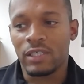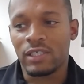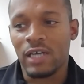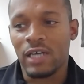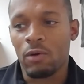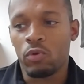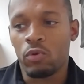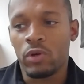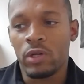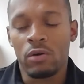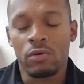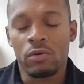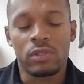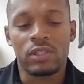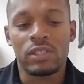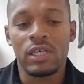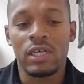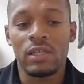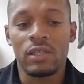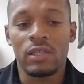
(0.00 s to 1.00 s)
Because we
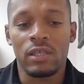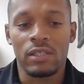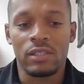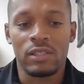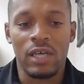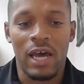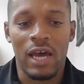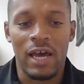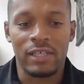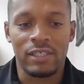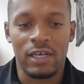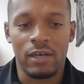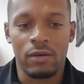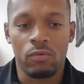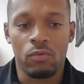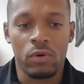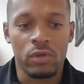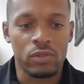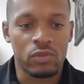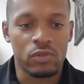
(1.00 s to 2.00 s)
don't see this as
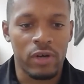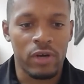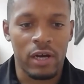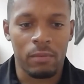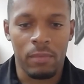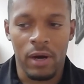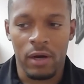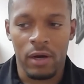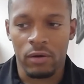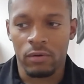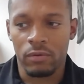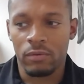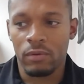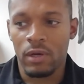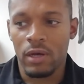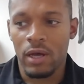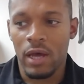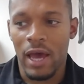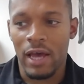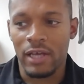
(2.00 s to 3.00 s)
a one-track
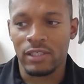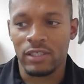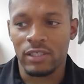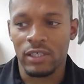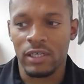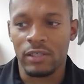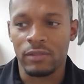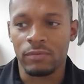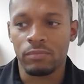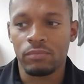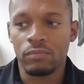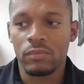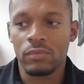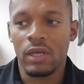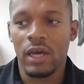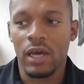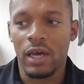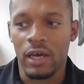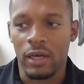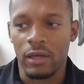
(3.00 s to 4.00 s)
model, as in,
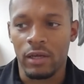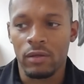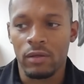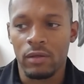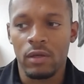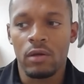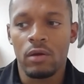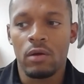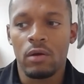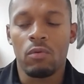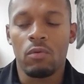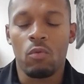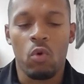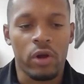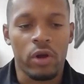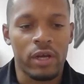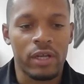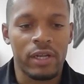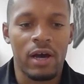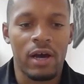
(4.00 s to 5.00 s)
hey,
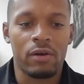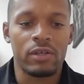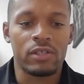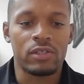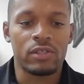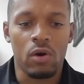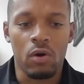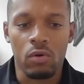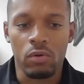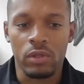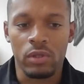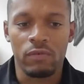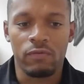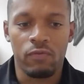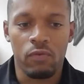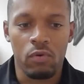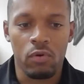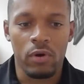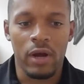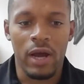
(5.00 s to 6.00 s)
working out is only
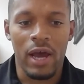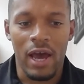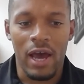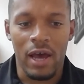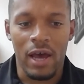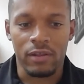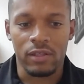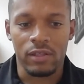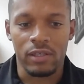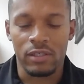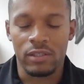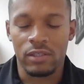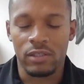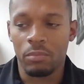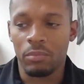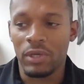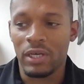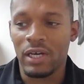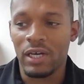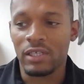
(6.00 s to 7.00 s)
for athletes,
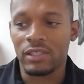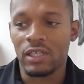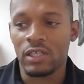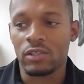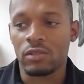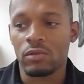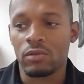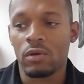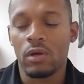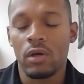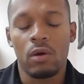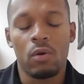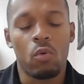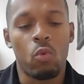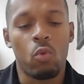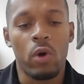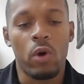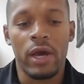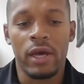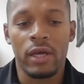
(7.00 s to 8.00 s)
because there's
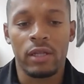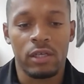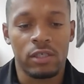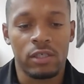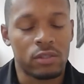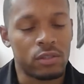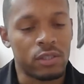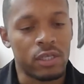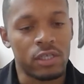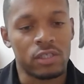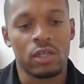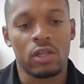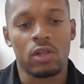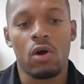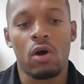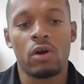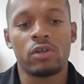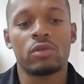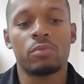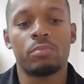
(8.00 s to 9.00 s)
a
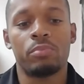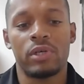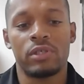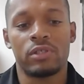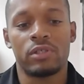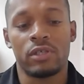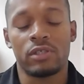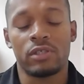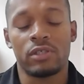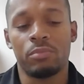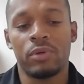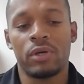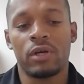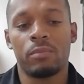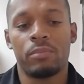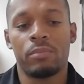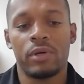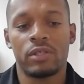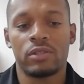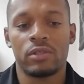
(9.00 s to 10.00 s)
larger picture, there's a bigger
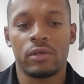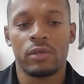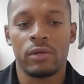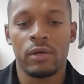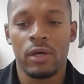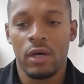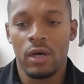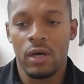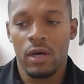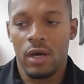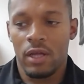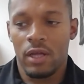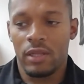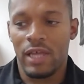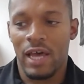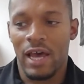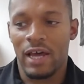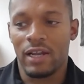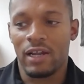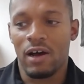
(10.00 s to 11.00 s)
picture
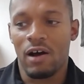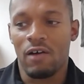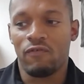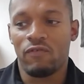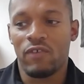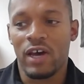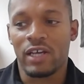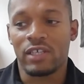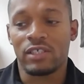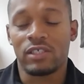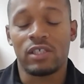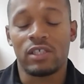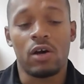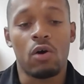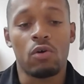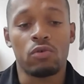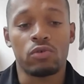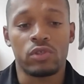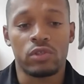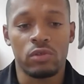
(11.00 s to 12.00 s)
that affects the
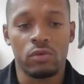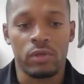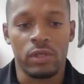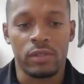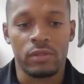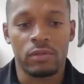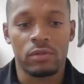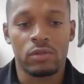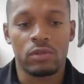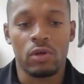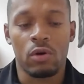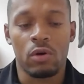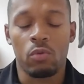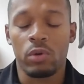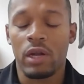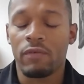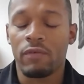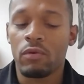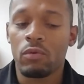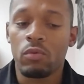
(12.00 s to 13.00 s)
whole student. So
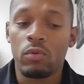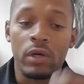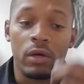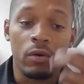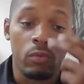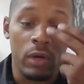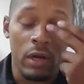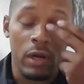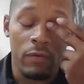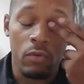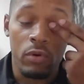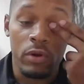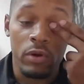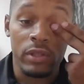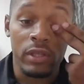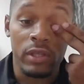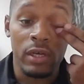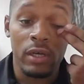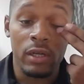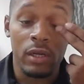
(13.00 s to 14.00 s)
whenever we're
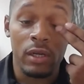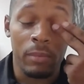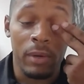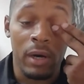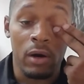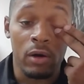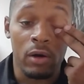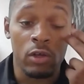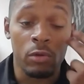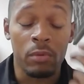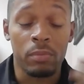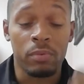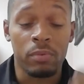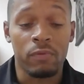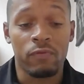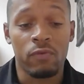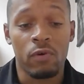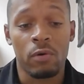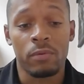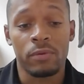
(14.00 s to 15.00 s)
thinking about human
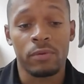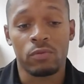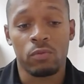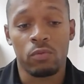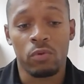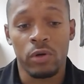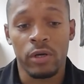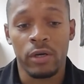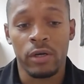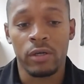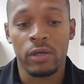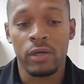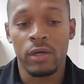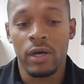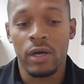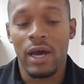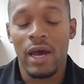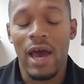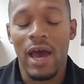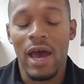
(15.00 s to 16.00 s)
performance, we're
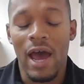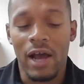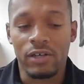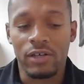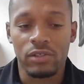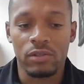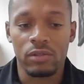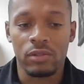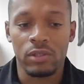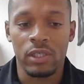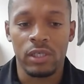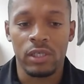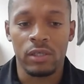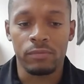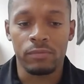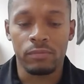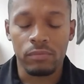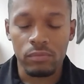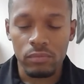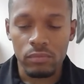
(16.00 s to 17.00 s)
actually
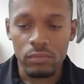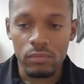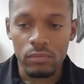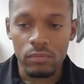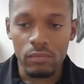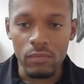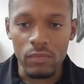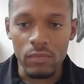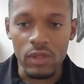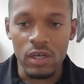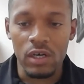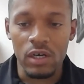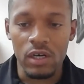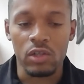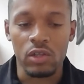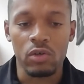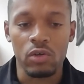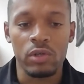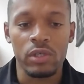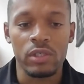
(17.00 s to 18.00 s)

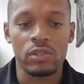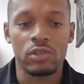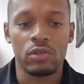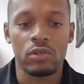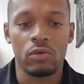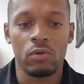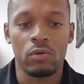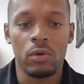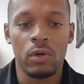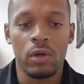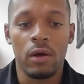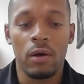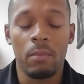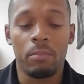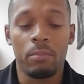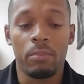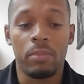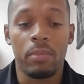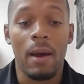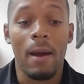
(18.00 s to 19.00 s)
alluding to
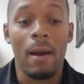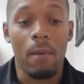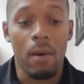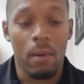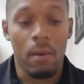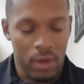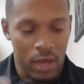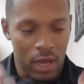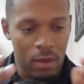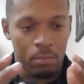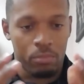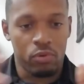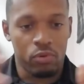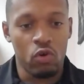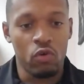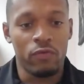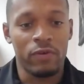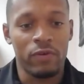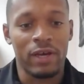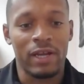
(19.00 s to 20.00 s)

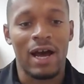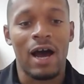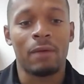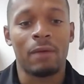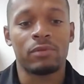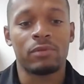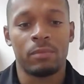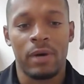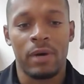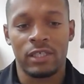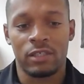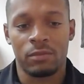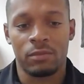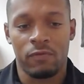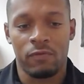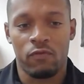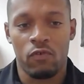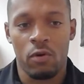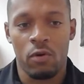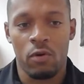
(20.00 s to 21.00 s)
improving and optimizing
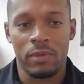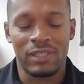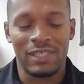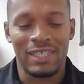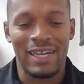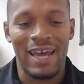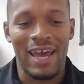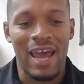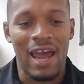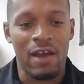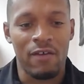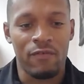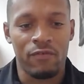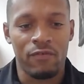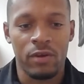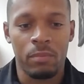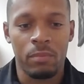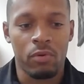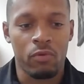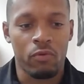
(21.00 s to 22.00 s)
performance in every
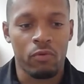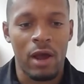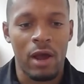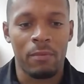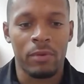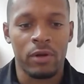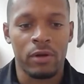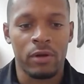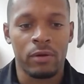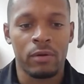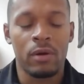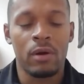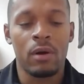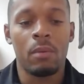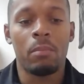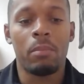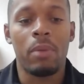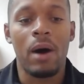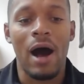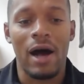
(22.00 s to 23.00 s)
parameter
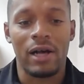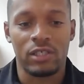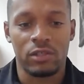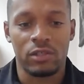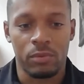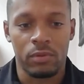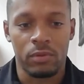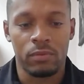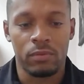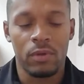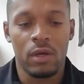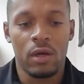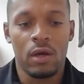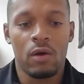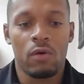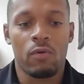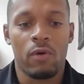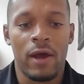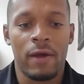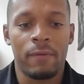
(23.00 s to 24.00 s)
possible,
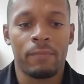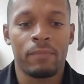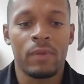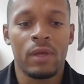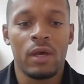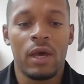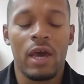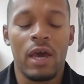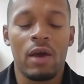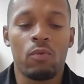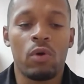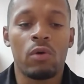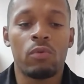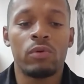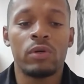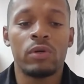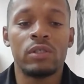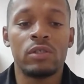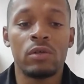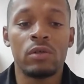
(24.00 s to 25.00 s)
right? And what
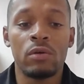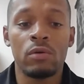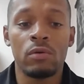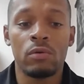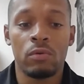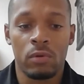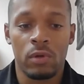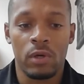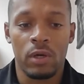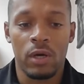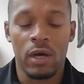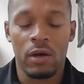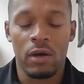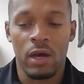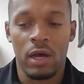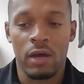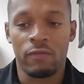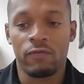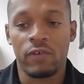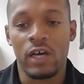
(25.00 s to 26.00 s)
we do,
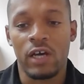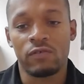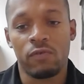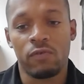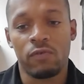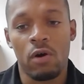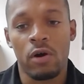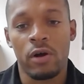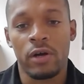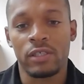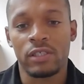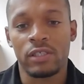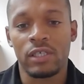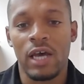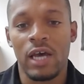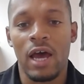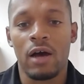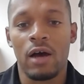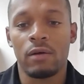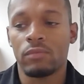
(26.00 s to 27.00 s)
as far as
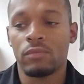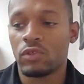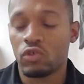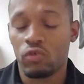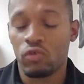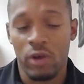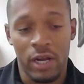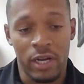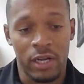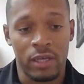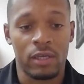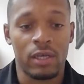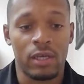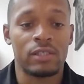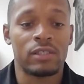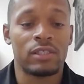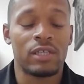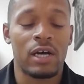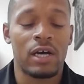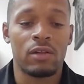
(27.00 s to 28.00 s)
training
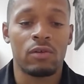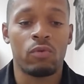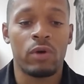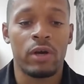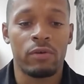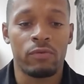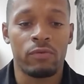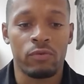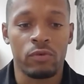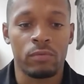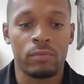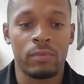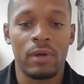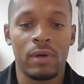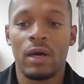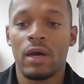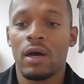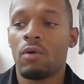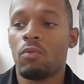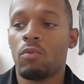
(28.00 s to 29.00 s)
inside the weight room,
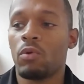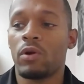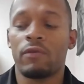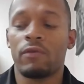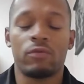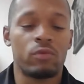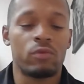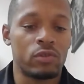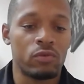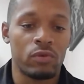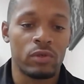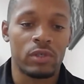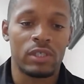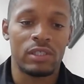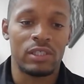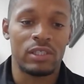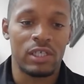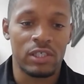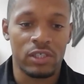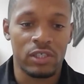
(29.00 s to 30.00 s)
whenever we're doing
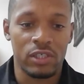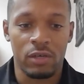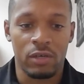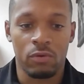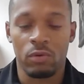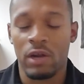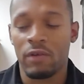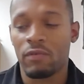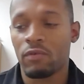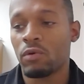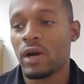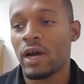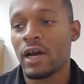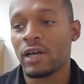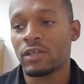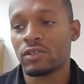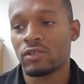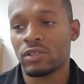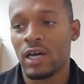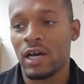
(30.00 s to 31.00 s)
conditioning, whenever we're
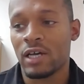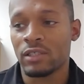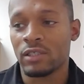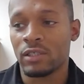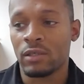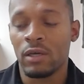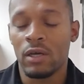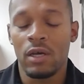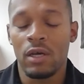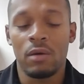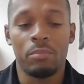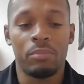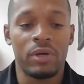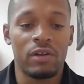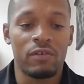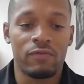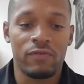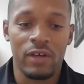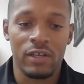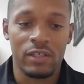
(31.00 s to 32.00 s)
exercising,
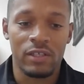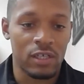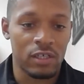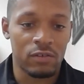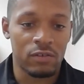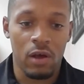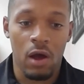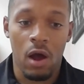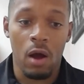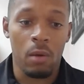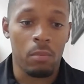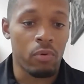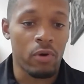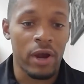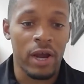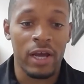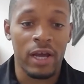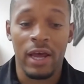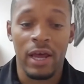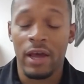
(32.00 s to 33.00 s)
benefits us, our
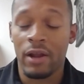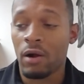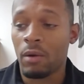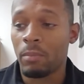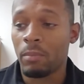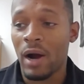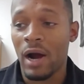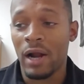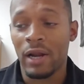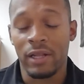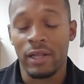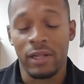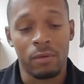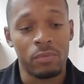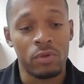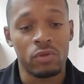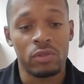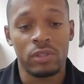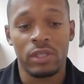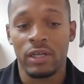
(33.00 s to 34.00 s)
brain and our body.
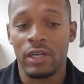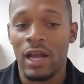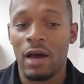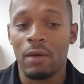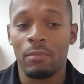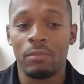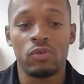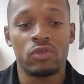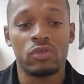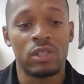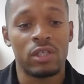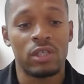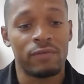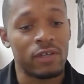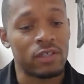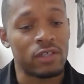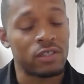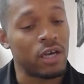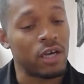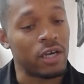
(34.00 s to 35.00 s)
They're not mutually
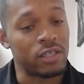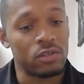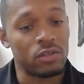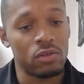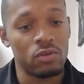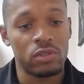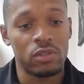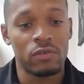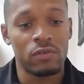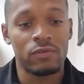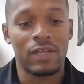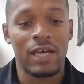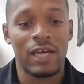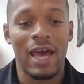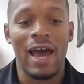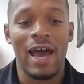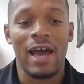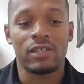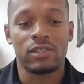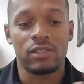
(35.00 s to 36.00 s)
exclusive. They
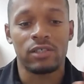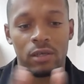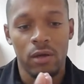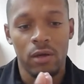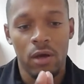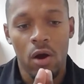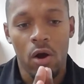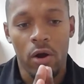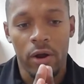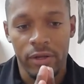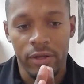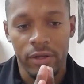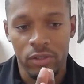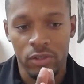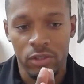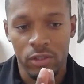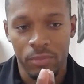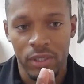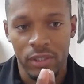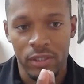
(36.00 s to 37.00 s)
actually are
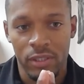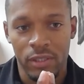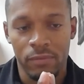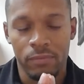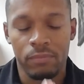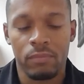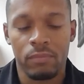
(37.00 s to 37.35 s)
interdependent.